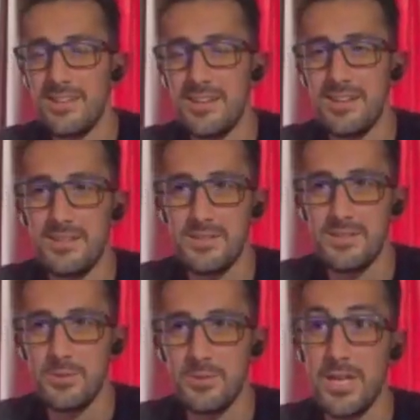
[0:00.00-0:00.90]

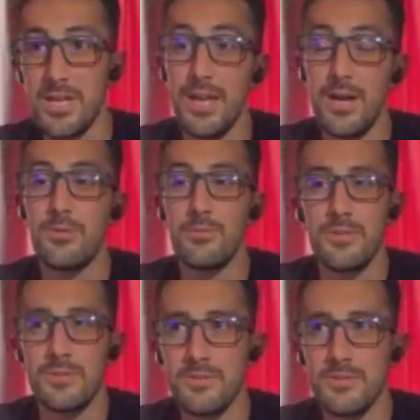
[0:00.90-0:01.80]
And now
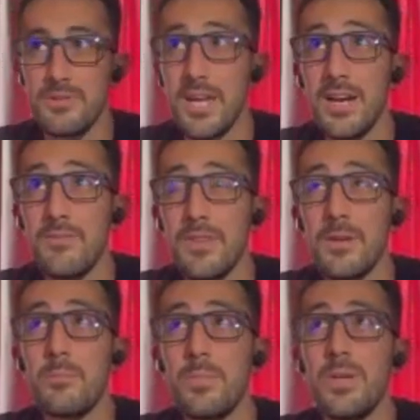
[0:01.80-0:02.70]
to have
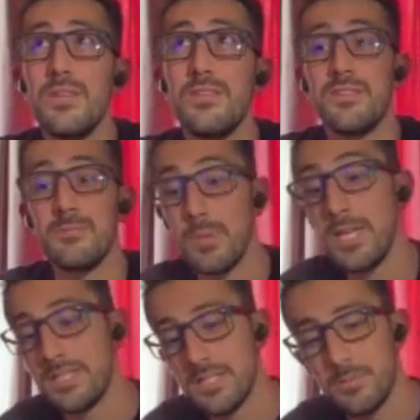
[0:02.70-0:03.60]
them be the
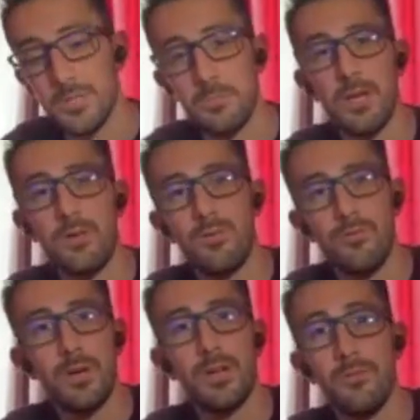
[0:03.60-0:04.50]
main subject matter
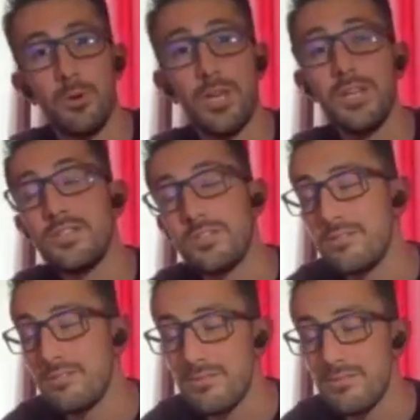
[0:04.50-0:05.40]
of my
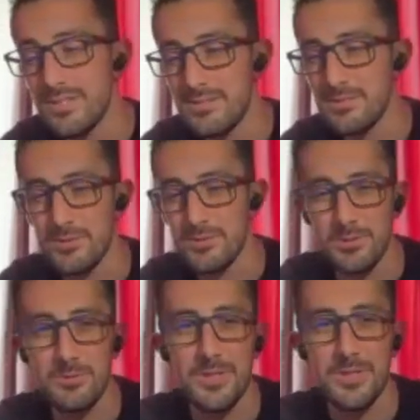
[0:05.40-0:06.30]
vocation, that's
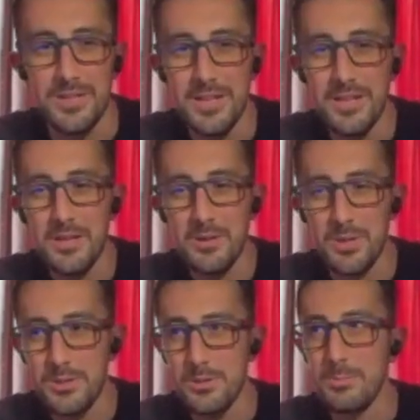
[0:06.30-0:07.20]
also, well,
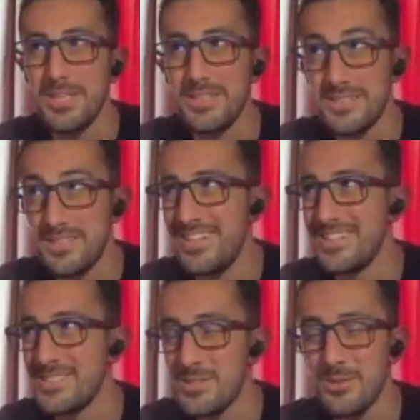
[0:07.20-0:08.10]
quite tremendous.
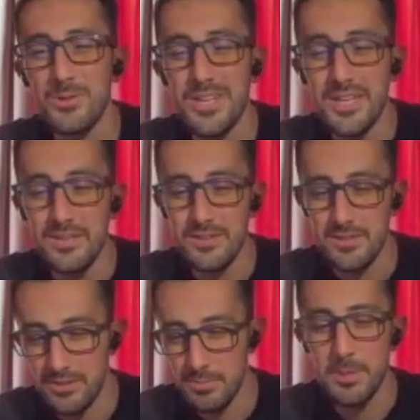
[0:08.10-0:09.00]
So
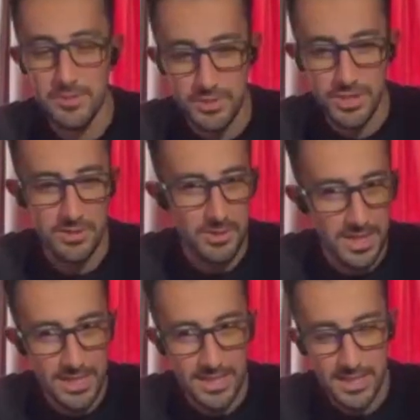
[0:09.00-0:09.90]
to be able to share
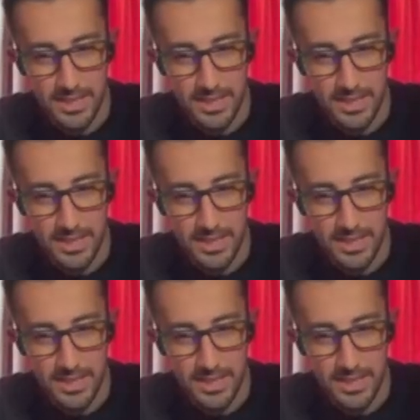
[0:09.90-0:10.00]
that,